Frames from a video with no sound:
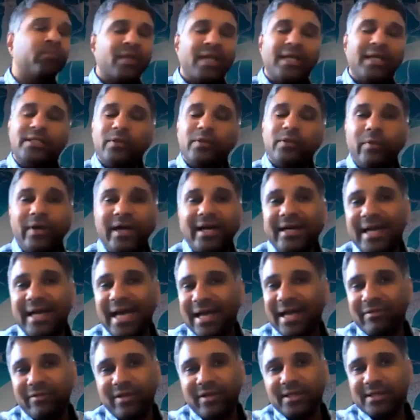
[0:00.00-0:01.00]
It's a very
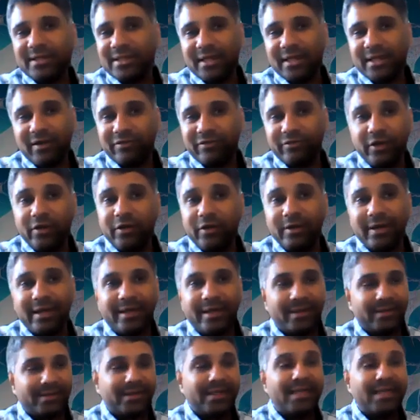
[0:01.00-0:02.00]
diverse set of
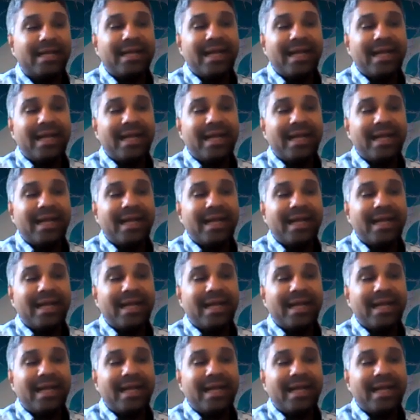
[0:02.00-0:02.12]
nucleus,